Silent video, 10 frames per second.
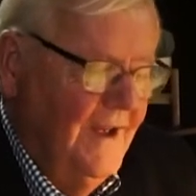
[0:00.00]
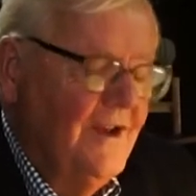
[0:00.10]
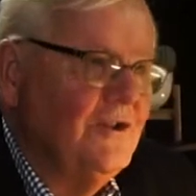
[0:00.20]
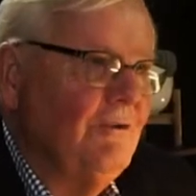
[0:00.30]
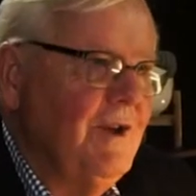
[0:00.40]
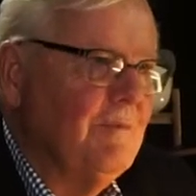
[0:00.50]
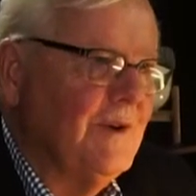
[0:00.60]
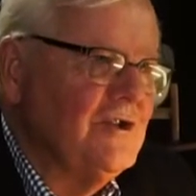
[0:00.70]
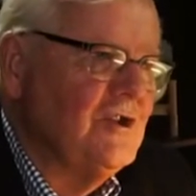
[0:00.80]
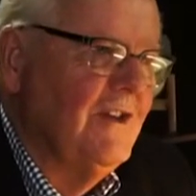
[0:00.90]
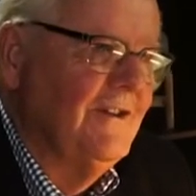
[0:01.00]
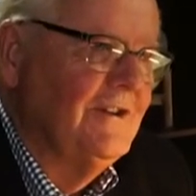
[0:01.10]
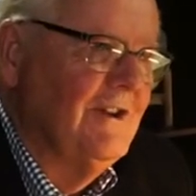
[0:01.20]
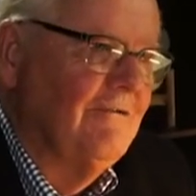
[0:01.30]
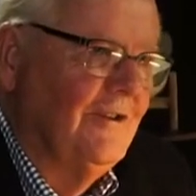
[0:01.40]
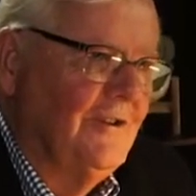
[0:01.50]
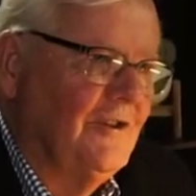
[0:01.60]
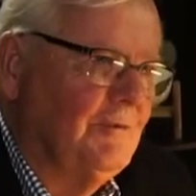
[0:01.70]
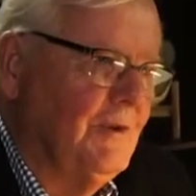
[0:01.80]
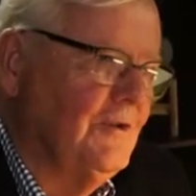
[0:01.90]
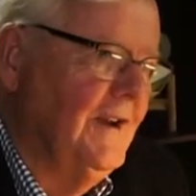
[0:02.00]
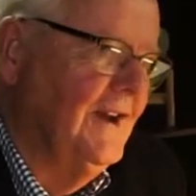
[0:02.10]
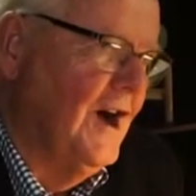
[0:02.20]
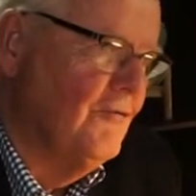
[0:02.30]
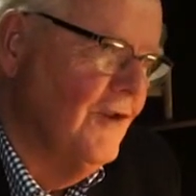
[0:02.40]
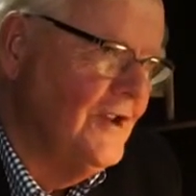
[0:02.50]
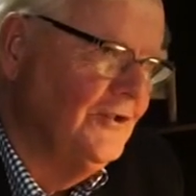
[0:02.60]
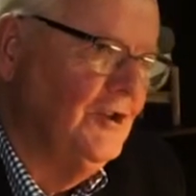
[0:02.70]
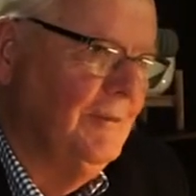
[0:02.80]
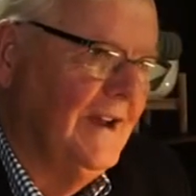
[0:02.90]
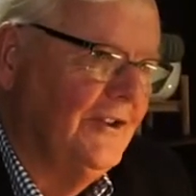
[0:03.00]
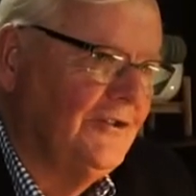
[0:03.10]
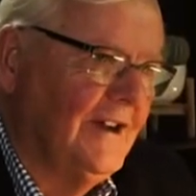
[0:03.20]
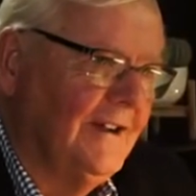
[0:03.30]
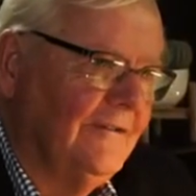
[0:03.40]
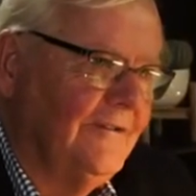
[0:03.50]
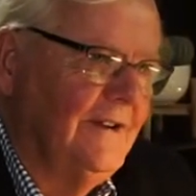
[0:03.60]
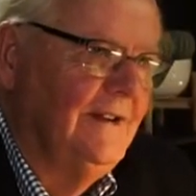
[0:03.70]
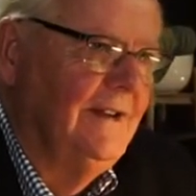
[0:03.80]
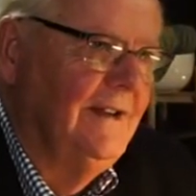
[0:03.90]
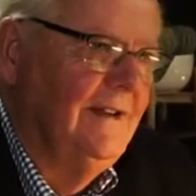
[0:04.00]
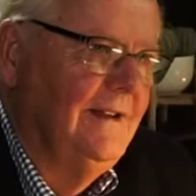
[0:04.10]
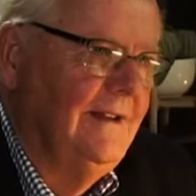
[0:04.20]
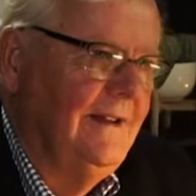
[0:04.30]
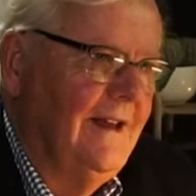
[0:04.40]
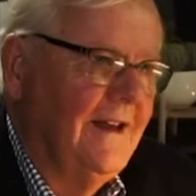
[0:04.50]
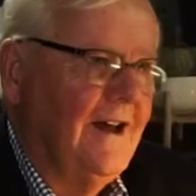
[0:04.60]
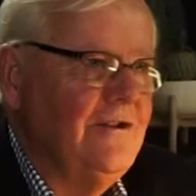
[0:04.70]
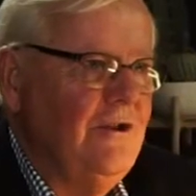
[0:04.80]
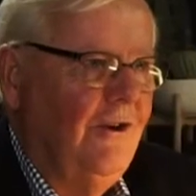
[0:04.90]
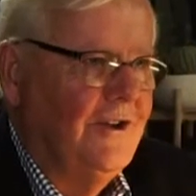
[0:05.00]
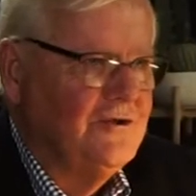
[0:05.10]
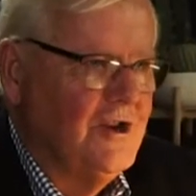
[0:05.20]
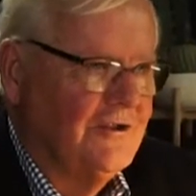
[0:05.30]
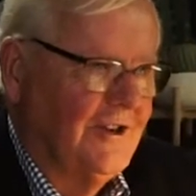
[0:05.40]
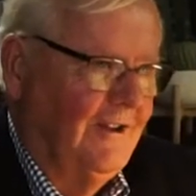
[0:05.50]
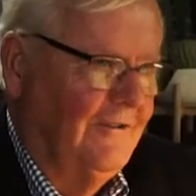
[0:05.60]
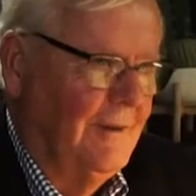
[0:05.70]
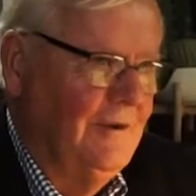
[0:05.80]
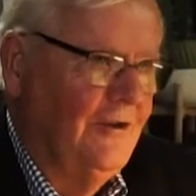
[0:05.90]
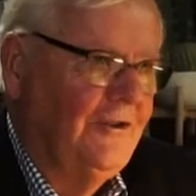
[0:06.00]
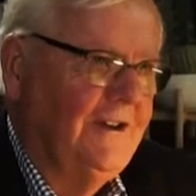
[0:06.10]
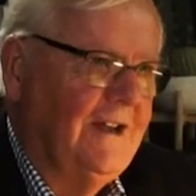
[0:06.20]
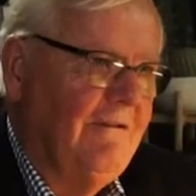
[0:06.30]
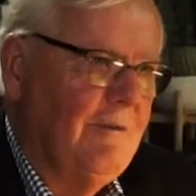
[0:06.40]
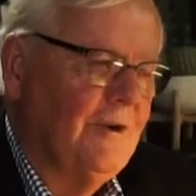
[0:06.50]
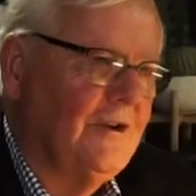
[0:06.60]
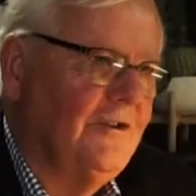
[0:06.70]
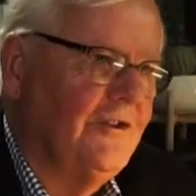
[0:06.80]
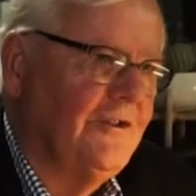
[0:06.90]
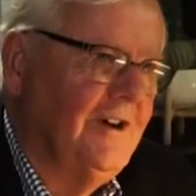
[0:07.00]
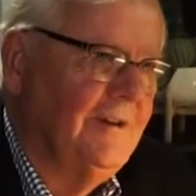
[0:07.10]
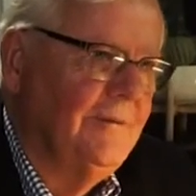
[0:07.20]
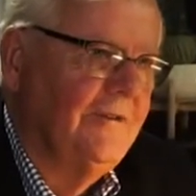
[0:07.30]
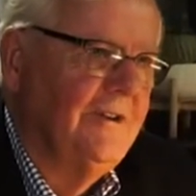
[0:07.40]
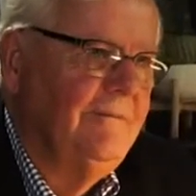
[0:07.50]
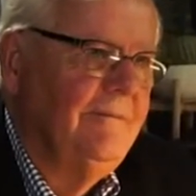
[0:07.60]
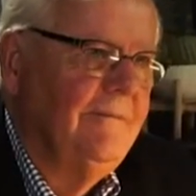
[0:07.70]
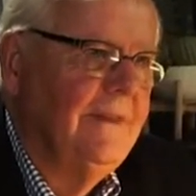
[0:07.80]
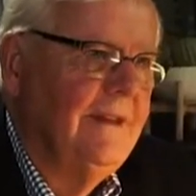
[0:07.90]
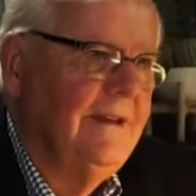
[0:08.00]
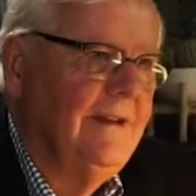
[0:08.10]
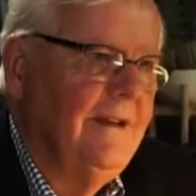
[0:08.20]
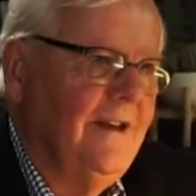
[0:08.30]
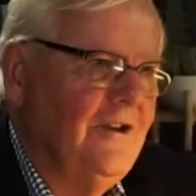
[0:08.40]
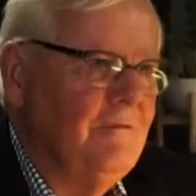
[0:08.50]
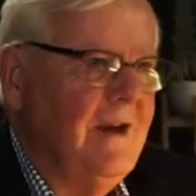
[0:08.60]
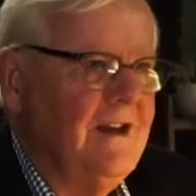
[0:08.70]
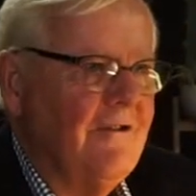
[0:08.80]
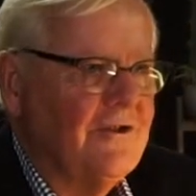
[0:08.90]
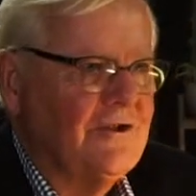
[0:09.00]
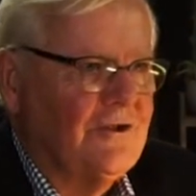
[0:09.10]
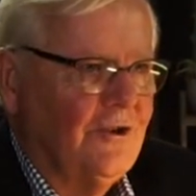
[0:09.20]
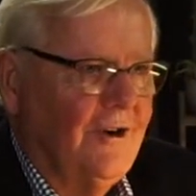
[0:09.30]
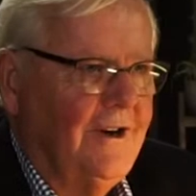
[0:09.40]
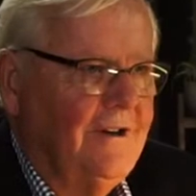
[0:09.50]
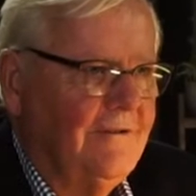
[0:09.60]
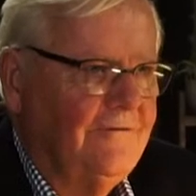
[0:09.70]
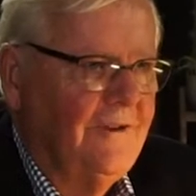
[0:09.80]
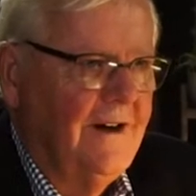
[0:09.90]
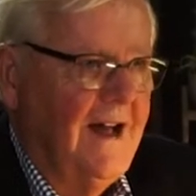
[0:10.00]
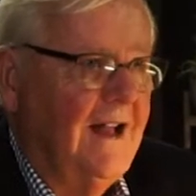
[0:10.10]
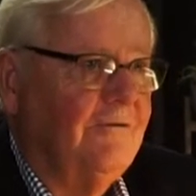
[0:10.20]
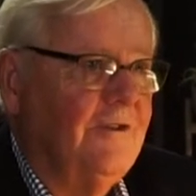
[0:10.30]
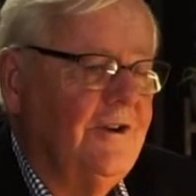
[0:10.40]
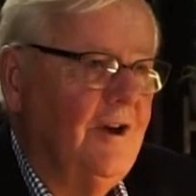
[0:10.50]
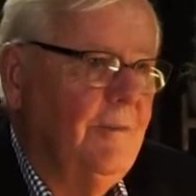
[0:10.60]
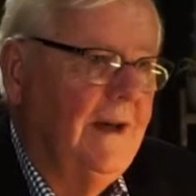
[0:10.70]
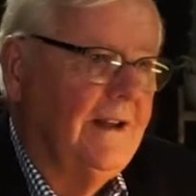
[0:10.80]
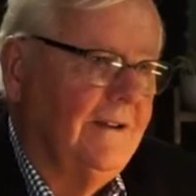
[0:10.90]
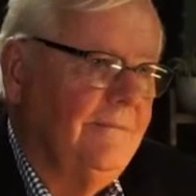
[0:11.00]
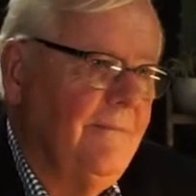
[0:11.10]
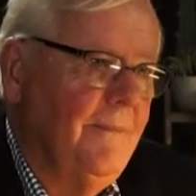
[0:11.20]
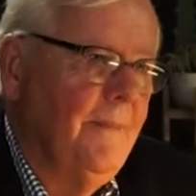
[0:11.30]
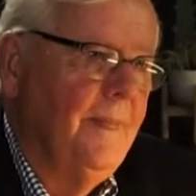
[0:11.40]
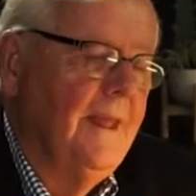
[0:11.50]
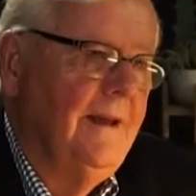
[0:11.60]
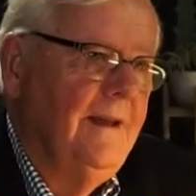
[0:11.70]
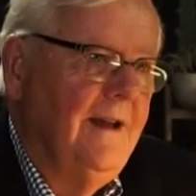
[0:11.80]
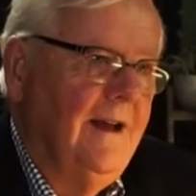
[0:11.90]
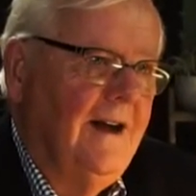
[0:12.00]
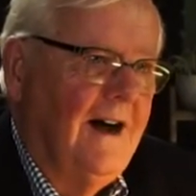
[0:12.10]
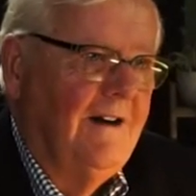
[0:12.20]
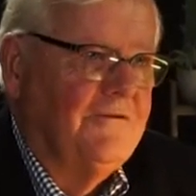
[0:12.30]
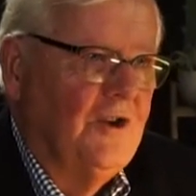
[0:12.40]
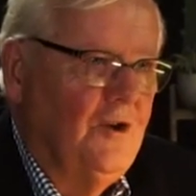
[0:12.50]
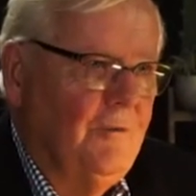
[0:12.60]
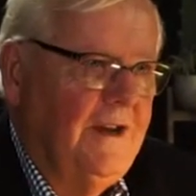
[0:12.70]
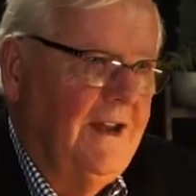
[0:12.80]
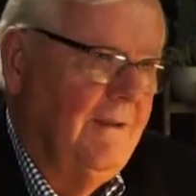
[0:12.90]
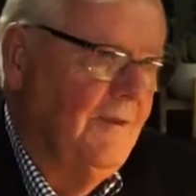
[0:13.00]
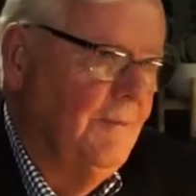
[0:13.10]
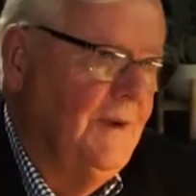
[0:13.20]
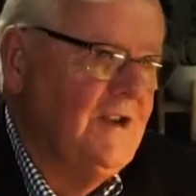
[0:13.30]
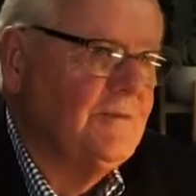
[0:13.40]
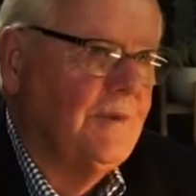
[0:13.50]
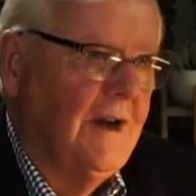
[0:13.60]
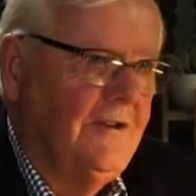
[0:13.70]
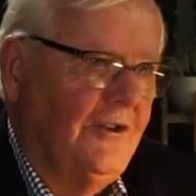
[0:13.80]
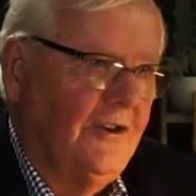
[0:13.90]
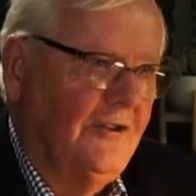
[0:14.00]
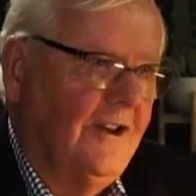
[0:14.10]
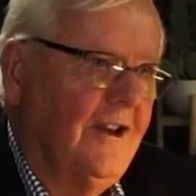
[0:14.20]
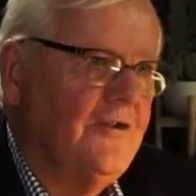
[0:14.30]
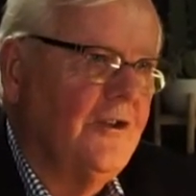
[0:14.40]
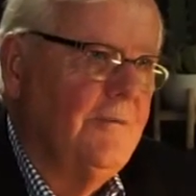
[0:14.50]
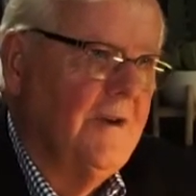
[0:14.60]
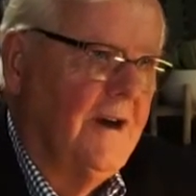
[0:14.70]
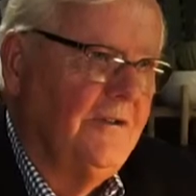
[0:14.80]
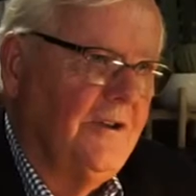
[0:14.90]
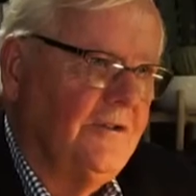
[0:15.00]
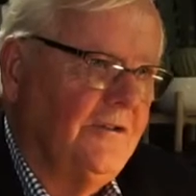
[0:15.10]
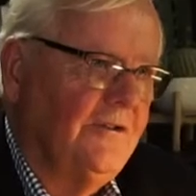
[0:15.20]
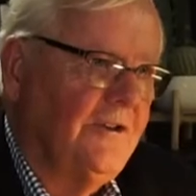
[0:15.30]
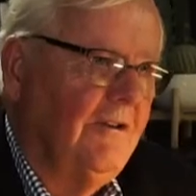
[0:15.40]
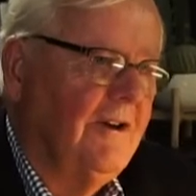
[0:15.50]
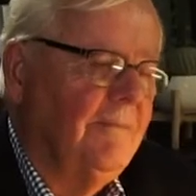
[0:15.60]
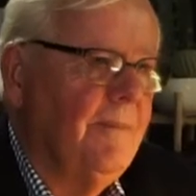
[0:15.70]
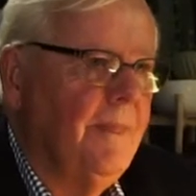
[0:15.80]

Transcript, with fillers: do we appreciate the difference between our resume self and our eulogy self? I'm using David Brooks's terms. You may know the story of uh, Alfred Nobel, after whom we name the Peace Prizes and the Literary Prizes and so on.